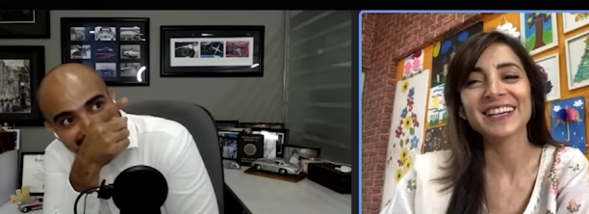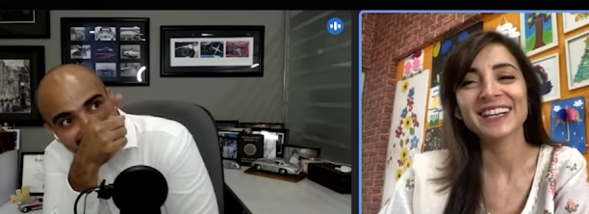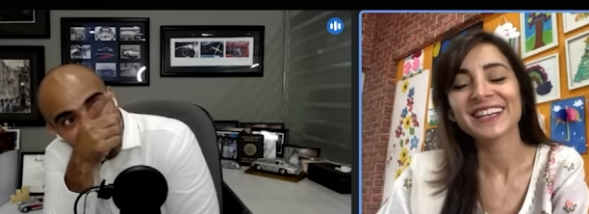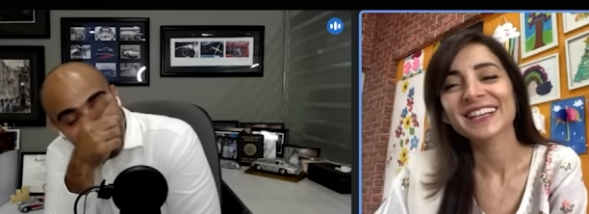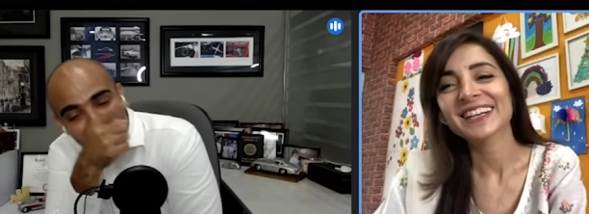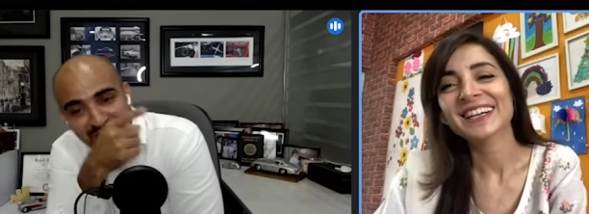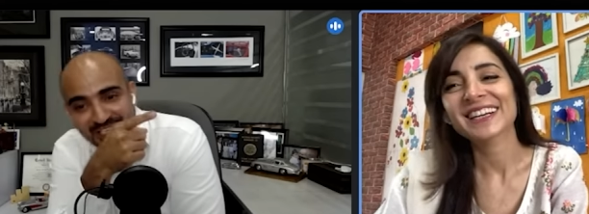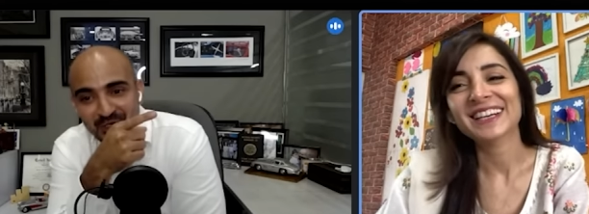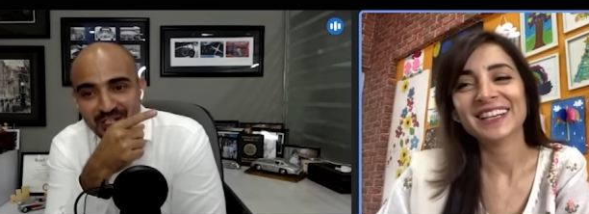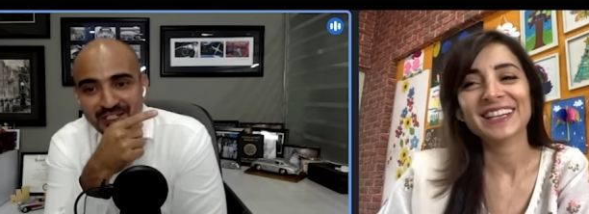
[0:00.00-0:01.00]
Speaker 1: of, I call it
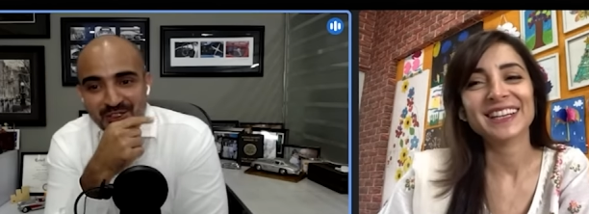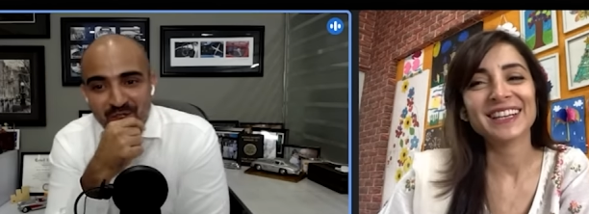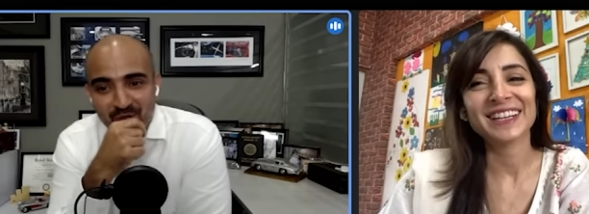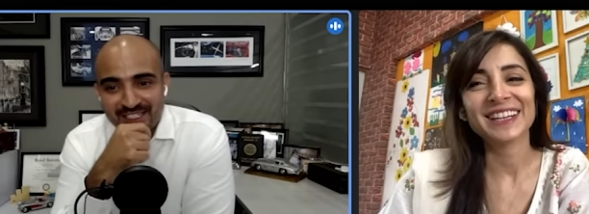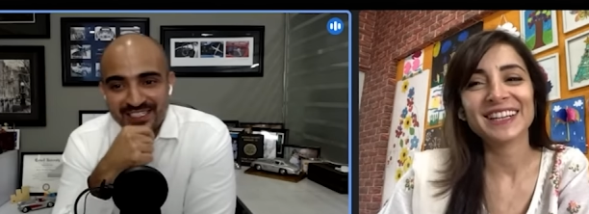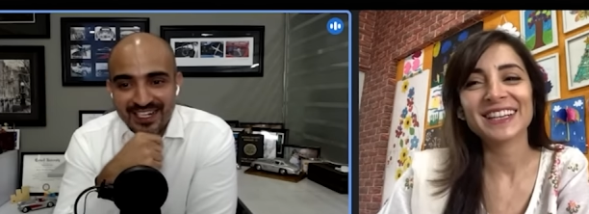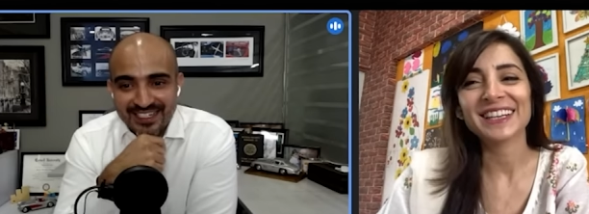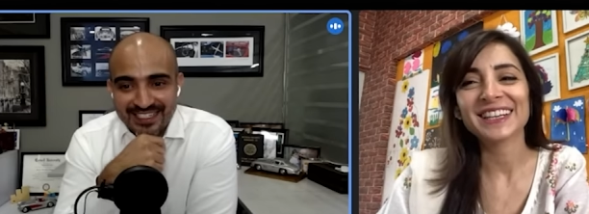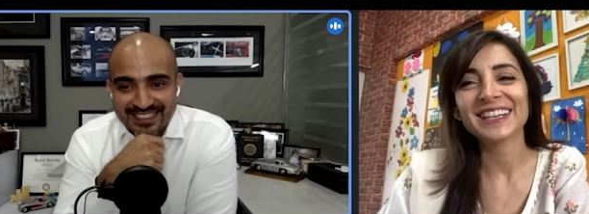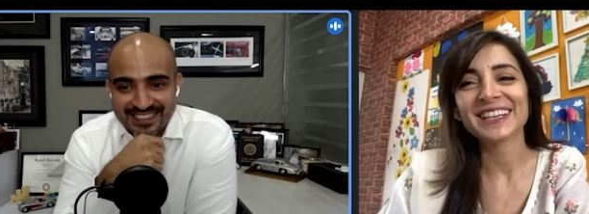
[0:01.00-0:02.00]
golden nuggets,
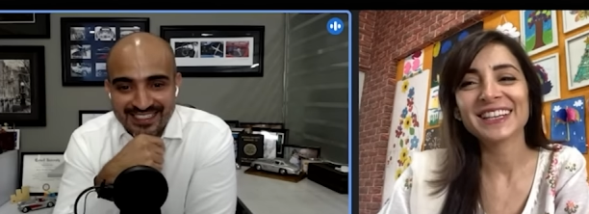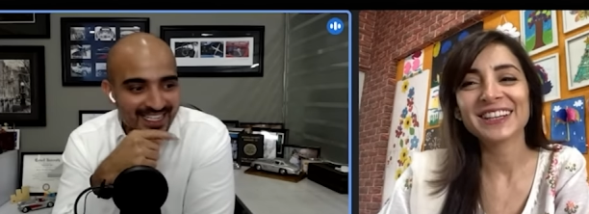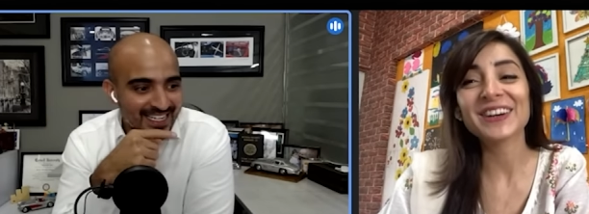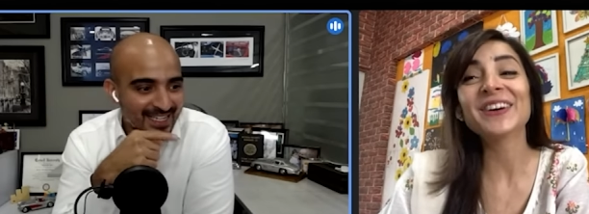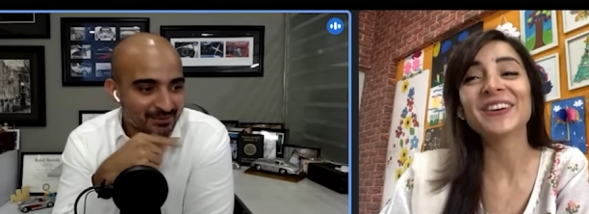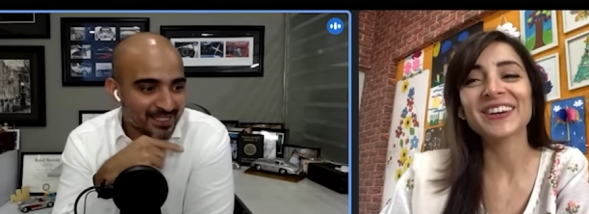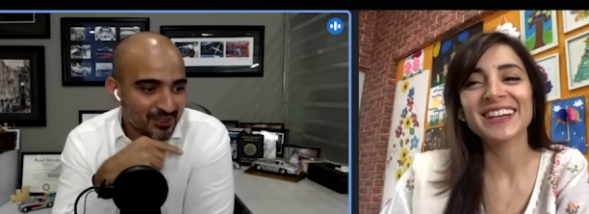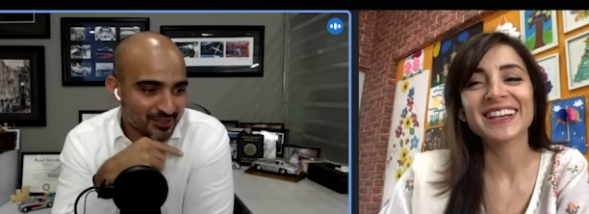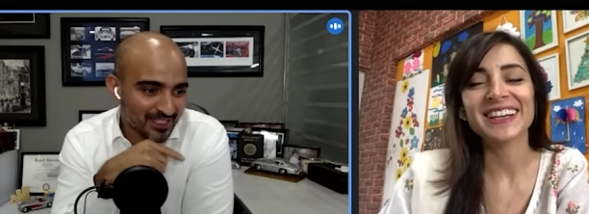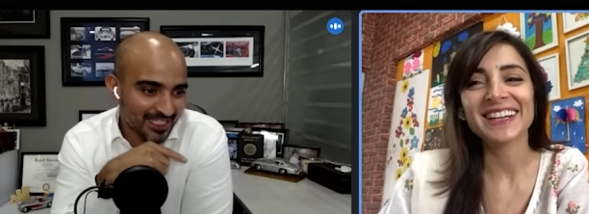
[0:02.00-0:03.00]
and I'm down to oh.
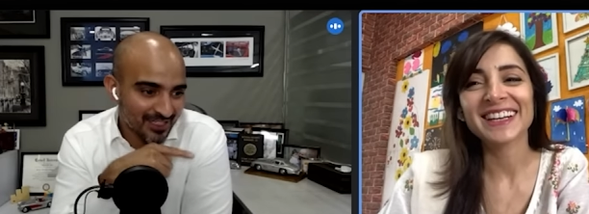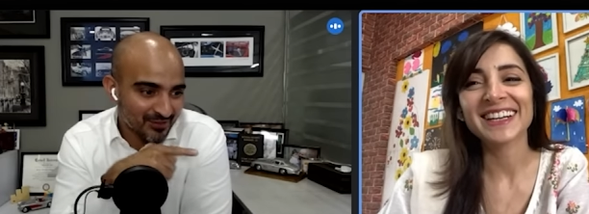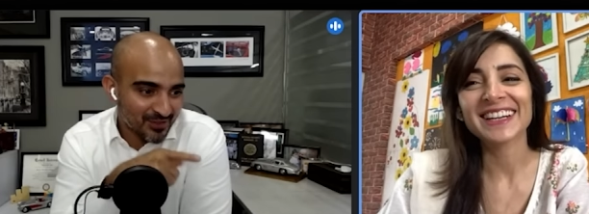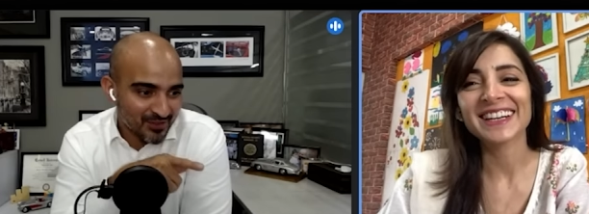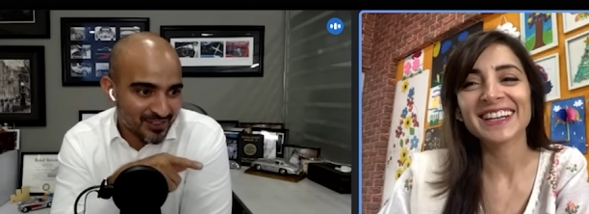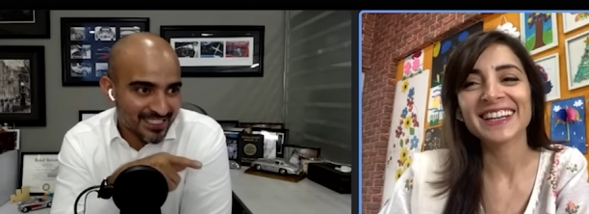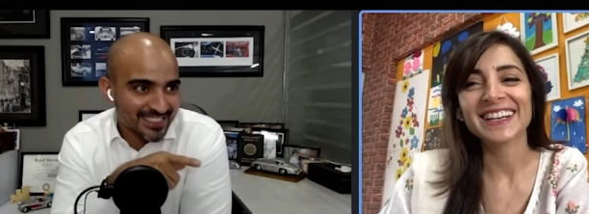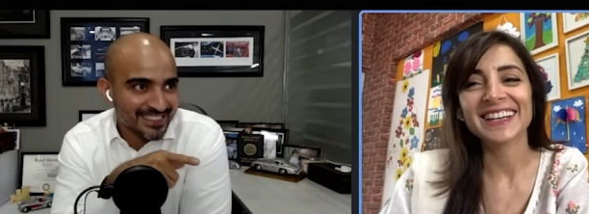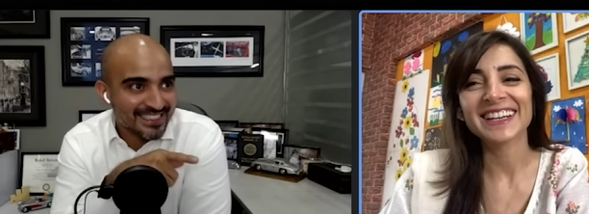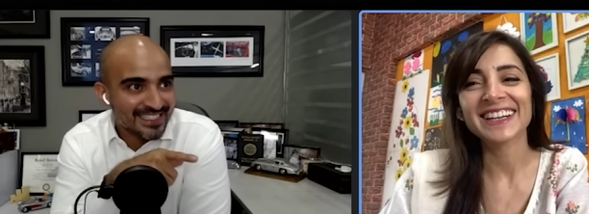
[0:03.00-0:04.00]
like 15.
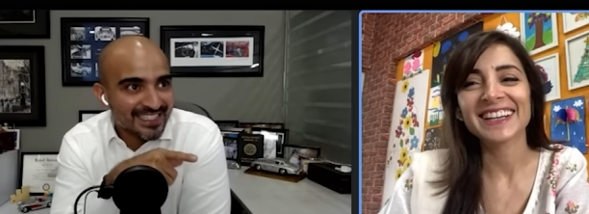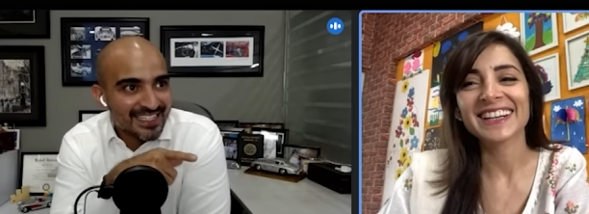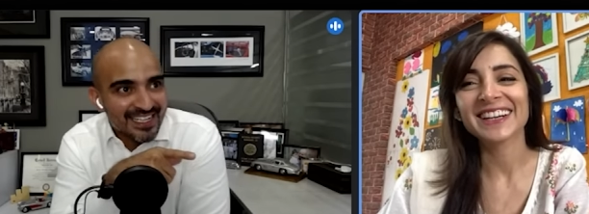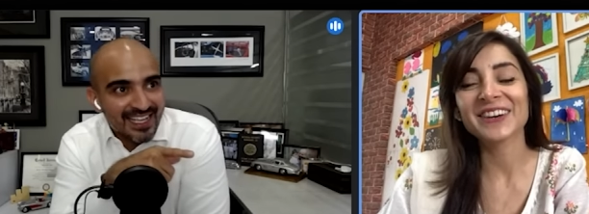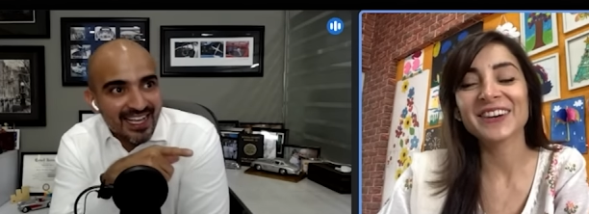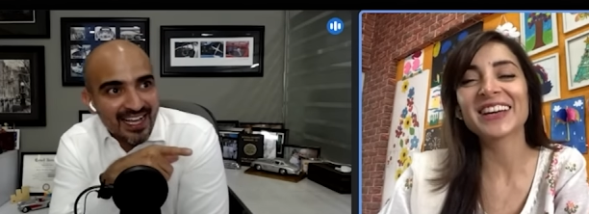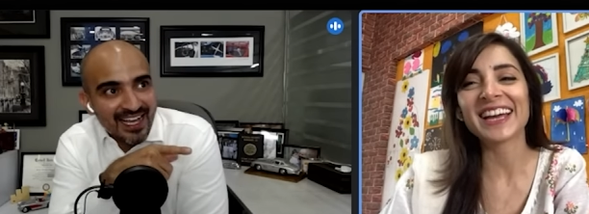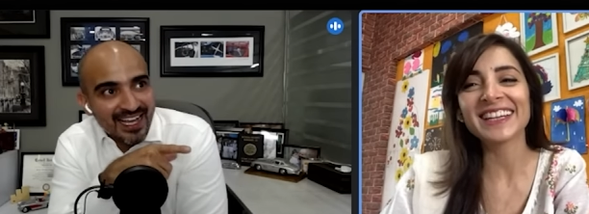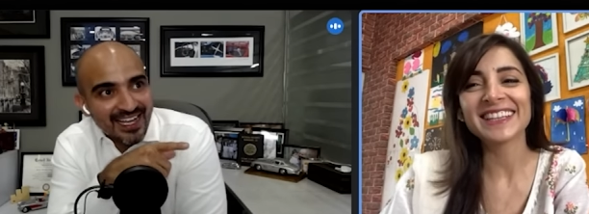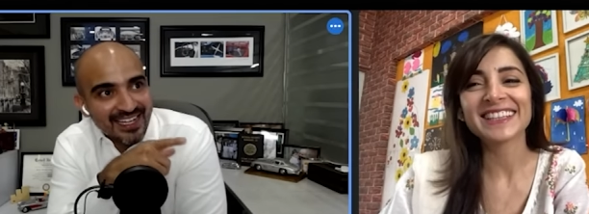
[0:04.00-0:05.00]
And
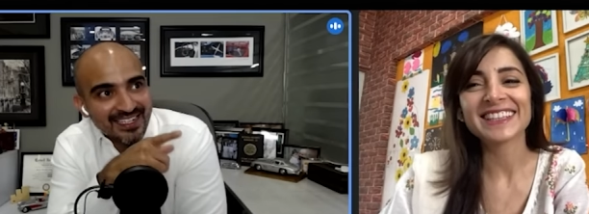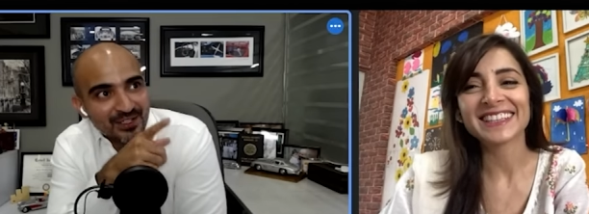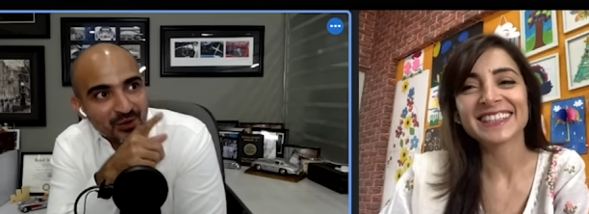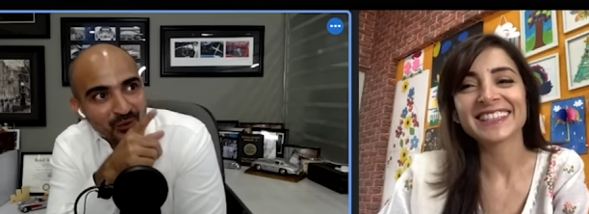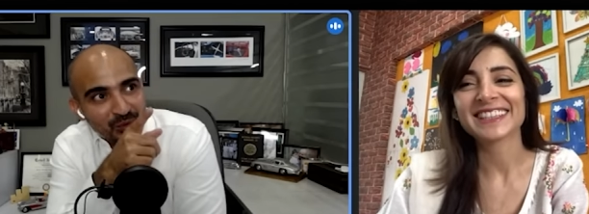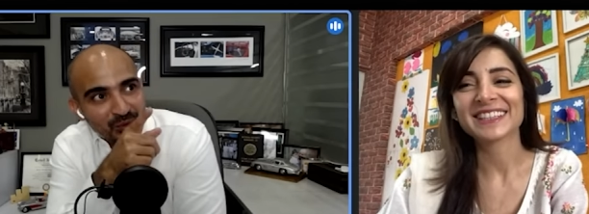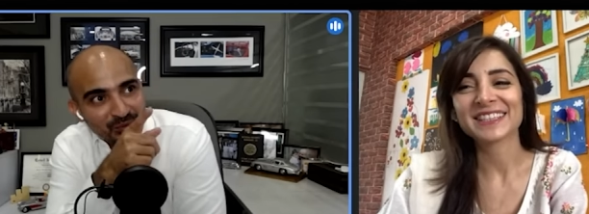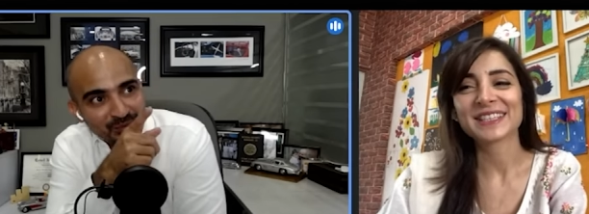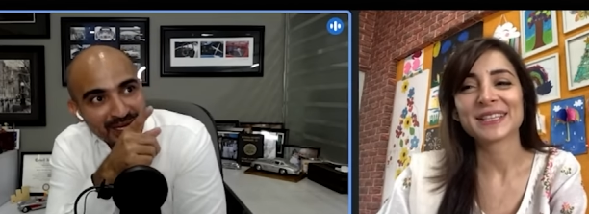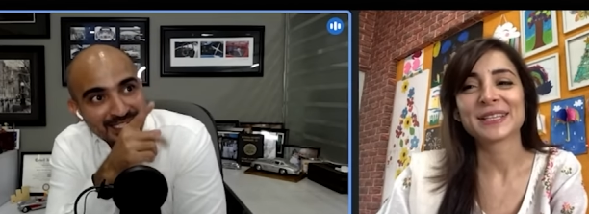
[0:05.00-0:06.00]
okay. my
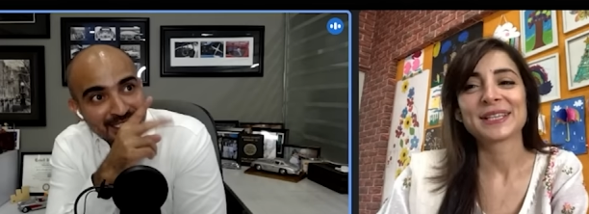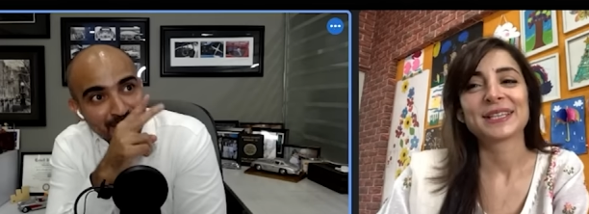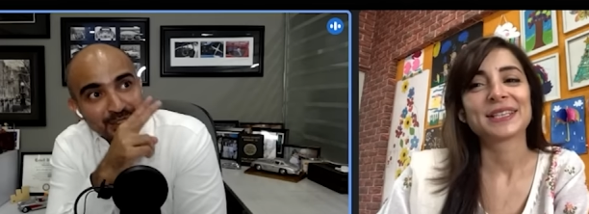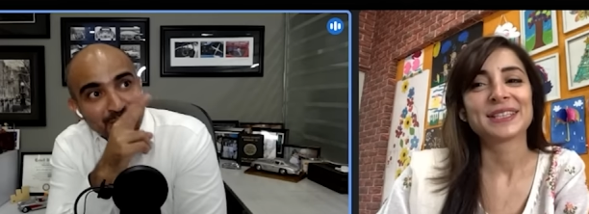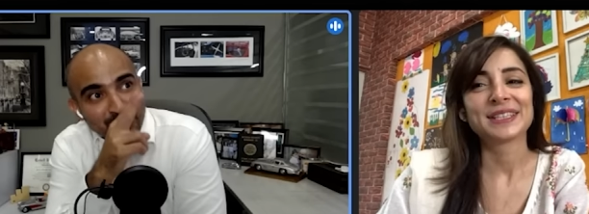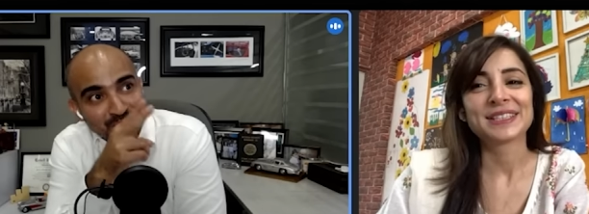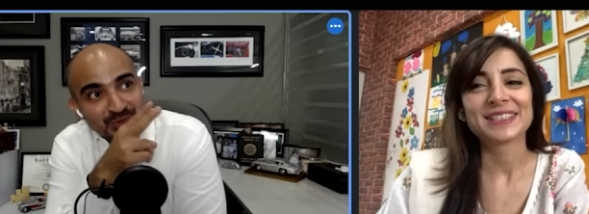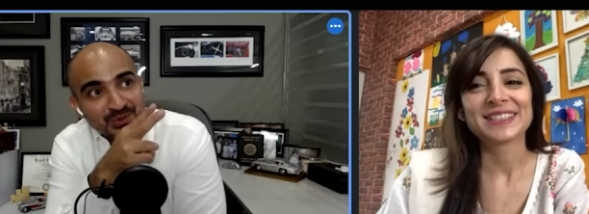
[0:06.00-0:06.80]
number two